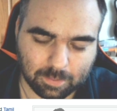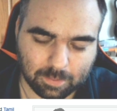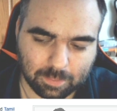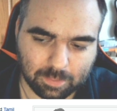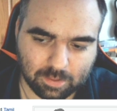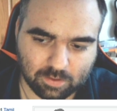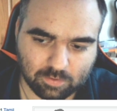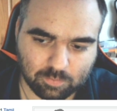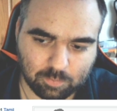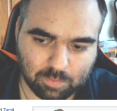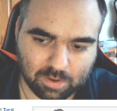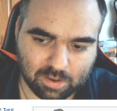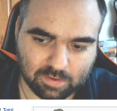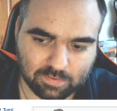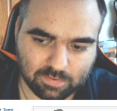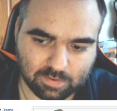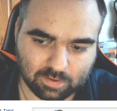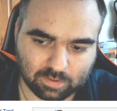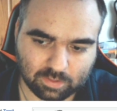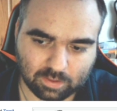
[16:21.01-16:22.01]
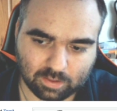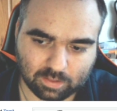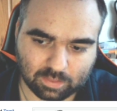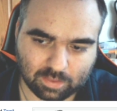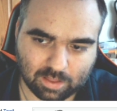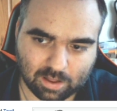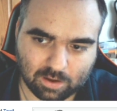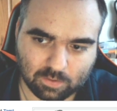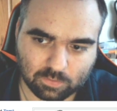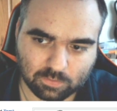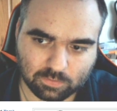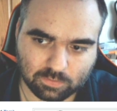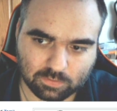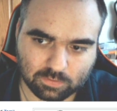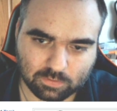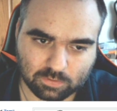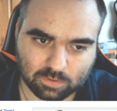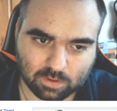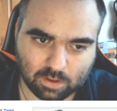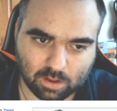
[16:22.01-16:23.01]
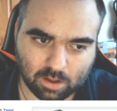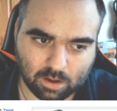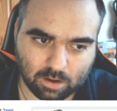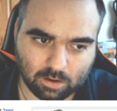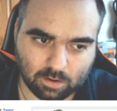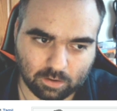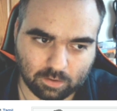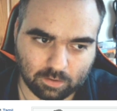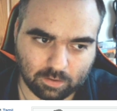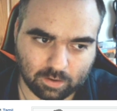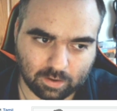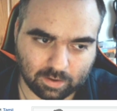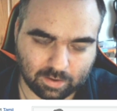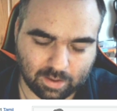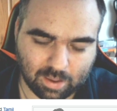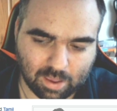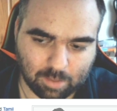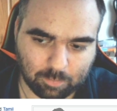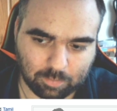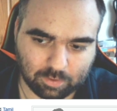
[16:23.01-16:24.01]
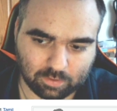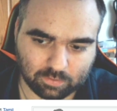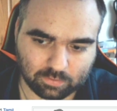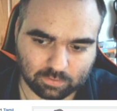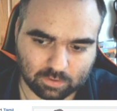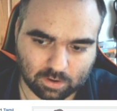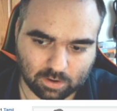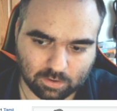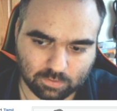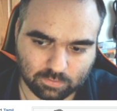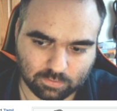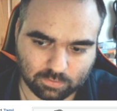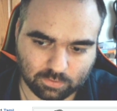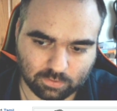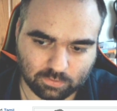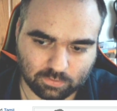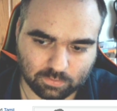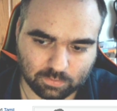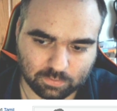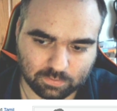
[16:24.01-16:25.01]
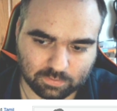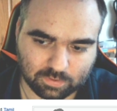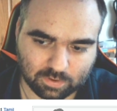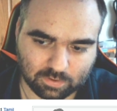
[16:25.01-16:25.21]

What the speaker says: this basically allows a capitalist country to